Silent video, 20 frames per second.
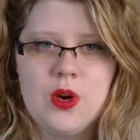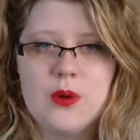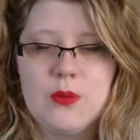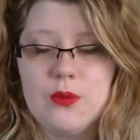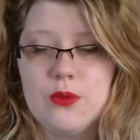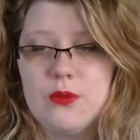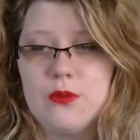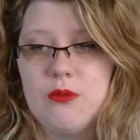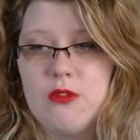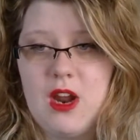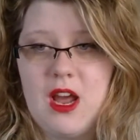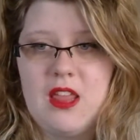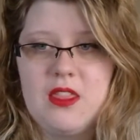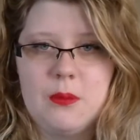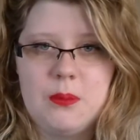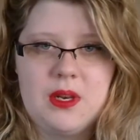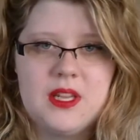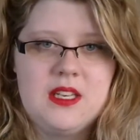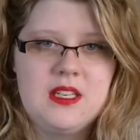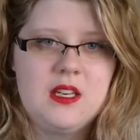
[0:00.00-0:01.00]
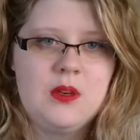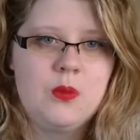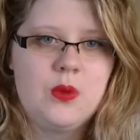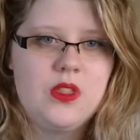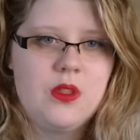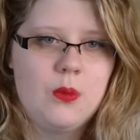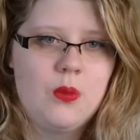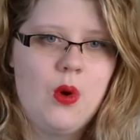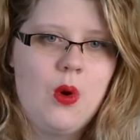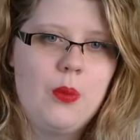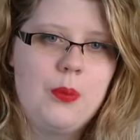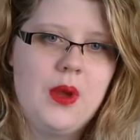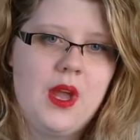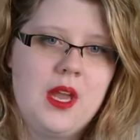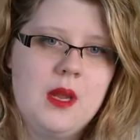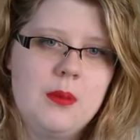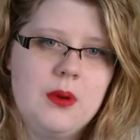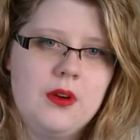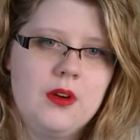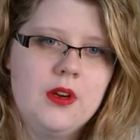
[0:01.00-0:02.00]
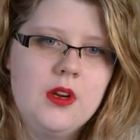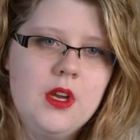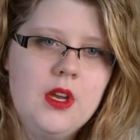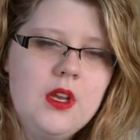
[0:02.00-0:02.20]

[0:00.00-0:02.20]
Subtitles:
I would rather blend in with the wallpaper.